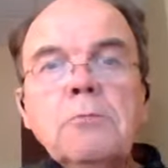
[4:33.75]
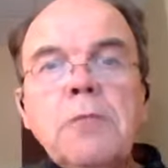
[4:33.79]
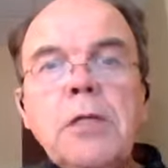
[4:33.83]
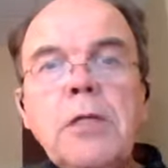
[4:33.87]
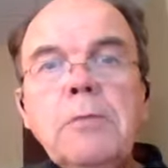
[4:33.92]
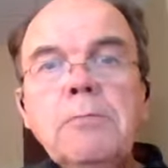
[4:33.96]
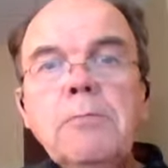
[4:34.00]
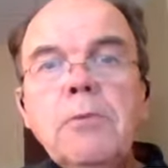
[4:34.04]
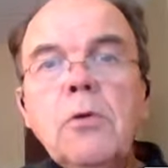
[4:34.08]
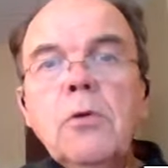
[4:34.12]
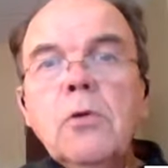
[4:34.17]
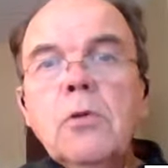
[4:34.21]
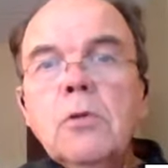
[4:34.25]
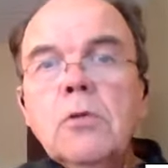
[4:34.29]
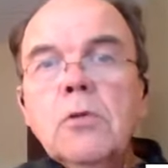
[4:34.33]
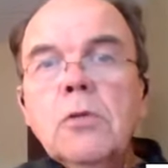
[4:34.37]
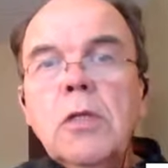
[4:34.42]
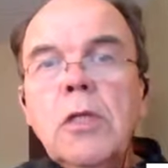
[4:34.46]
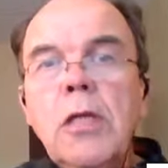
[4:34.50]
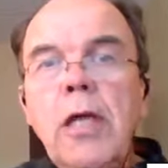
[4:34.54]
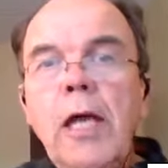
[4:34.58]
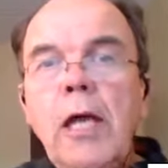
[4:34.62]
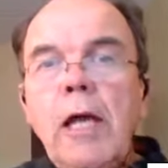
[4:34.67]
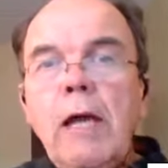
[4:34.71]
People
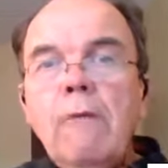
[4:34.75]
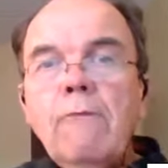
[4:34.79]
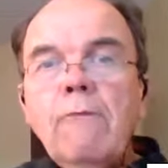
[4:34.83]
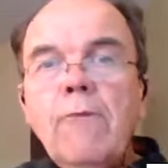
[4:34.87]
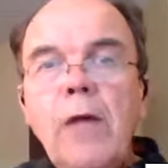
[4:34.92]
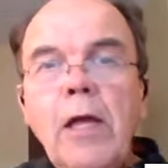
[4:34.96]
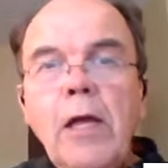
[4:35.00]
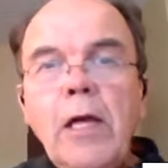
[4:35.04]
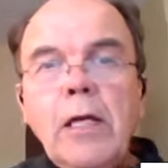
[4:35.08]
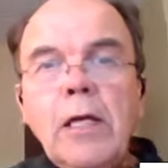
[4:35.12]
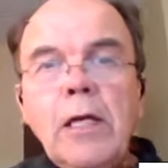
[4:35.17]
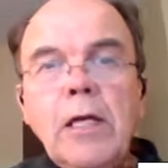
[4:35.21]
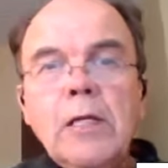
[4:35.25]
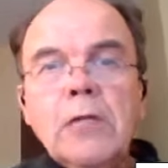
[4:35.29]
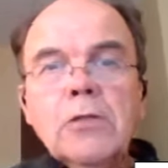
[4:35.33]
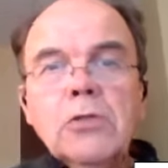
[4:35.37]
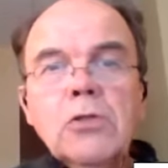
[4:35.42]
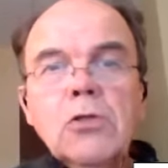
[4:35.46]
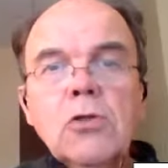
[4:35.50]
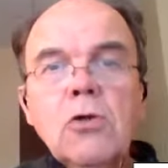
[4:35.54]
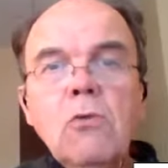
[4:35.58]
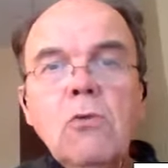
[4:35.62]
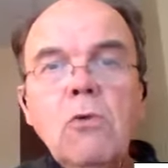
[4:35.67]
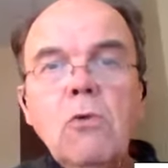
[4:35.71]
have
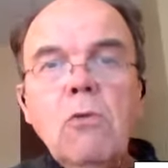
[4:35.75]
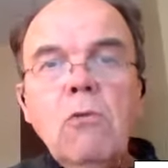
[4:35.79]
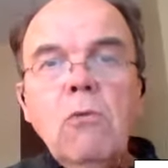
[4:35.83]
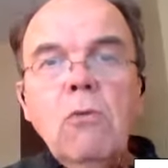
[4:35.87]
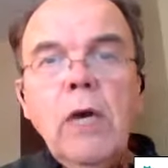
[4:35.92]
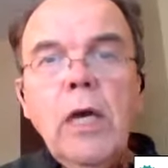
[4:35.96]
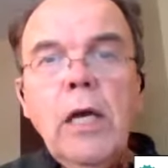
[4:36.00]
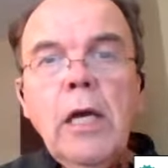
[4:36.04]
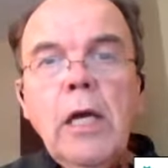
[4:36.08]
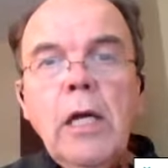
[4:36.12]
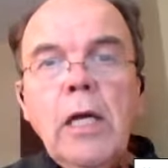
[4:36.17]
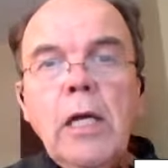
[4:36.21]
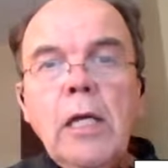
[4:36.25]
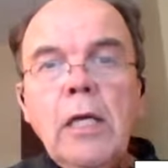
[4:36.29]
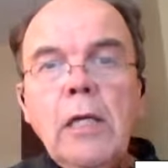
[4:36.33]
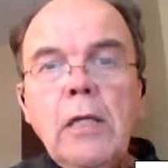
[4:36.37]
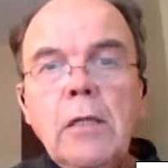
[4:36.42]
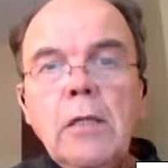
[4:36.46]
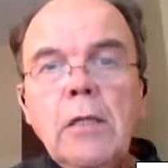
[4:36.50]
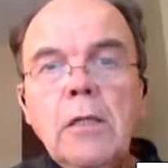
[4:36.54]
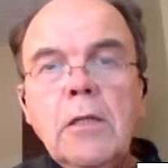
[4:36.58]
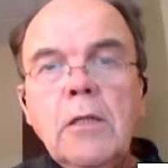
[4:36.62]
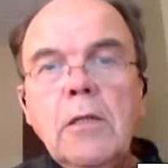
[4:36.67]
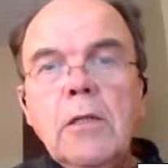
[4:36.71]
headaches go
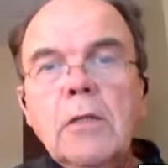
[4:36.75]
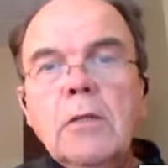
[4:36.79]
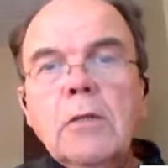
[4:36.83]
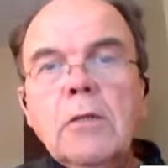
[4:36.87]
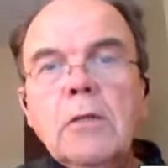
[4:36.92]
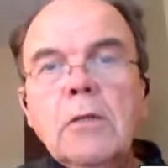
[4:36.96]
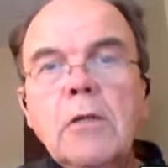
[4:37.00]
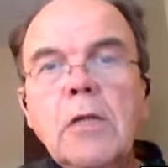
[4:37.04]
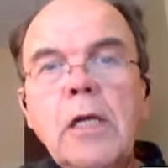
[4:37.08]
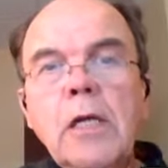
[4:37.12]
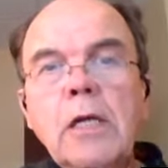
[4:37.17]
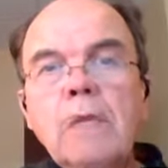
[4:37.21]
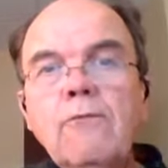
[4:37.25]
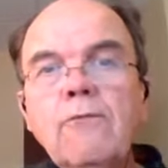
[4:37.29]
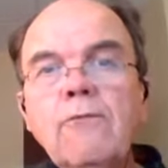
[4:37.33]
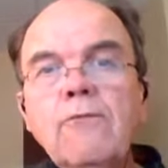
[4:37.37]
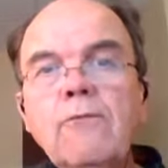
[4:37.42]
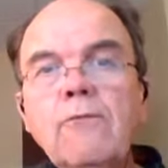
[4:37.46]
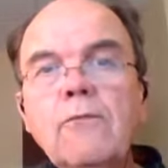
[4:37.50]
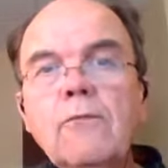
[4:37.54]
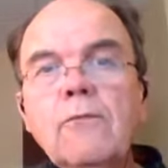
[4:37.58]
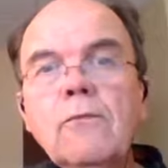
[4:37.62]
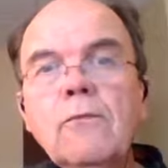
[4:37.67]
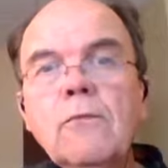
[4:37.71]
away. They
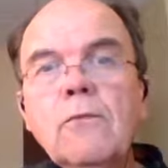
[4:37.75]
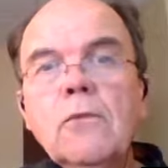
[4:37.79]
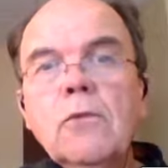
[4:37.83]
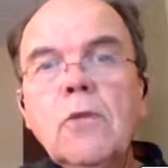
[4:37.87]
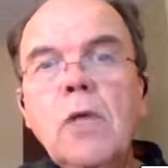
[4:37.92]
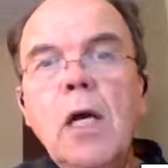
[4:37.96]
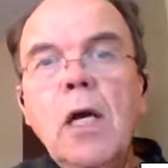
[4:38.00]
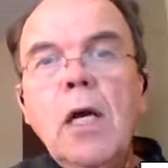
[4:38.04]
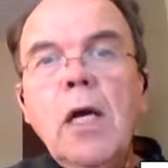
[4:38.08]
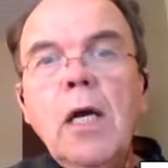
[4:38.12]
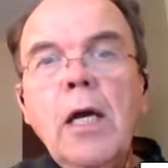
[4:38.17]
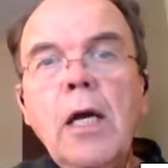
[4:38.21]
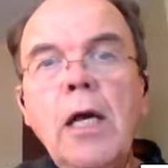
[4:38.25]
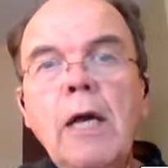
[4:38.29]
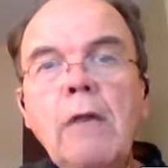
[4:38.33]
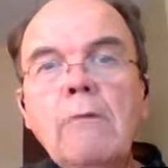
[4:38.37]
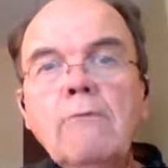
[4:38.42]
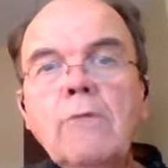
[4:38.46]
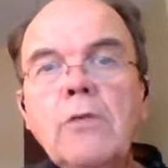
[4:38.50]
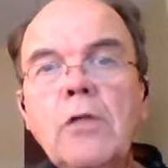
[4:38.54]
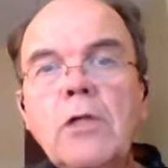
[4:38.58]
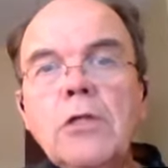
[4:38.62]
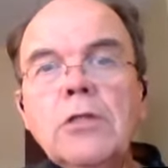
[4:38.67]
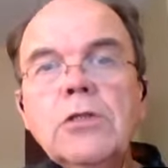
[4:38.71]

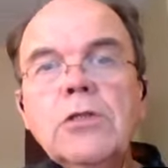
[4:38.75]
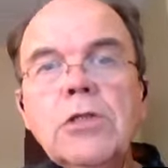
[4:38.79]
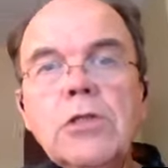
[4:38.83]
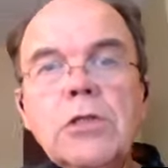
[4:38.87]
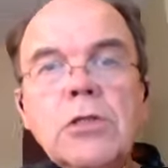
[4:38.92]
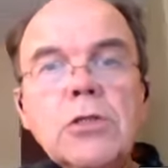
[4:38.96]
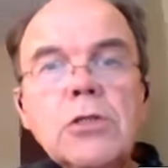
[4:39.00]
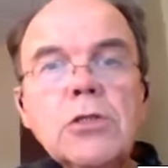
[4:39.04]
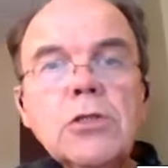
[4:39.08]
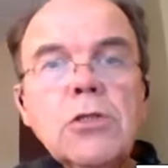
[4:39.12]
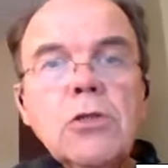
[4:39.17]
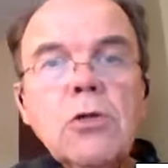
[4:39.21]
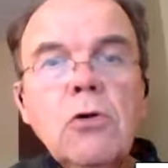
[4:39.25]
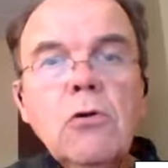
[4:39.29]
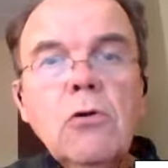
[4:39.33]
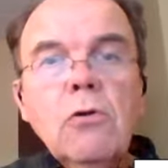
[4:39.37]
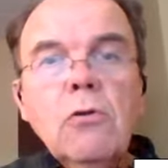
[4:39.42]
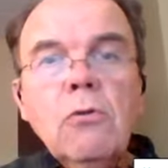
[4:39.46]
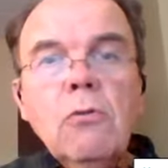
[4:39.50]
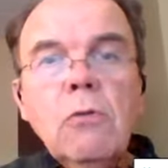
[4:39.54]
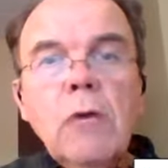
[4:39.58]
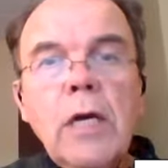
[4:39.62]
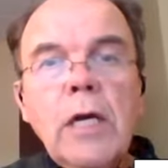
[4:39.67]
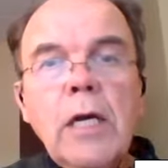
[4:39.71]
have dizziness go
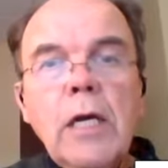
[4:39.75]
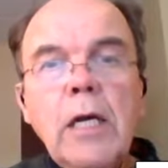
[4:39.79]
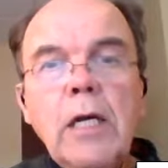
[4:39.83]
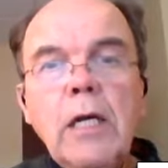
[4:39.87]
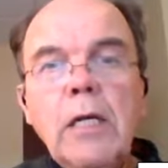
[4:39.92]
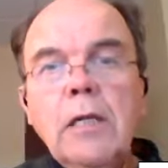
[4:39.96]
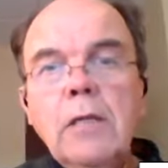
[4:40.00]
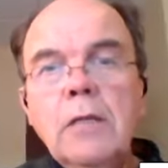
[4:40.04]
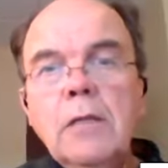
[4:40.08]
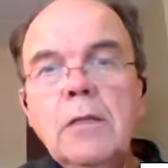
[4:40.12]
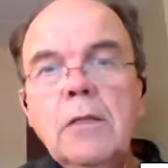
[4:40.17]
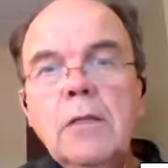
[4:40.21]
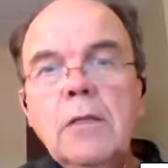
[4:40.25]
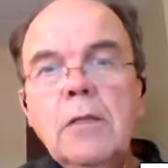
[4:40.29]
away.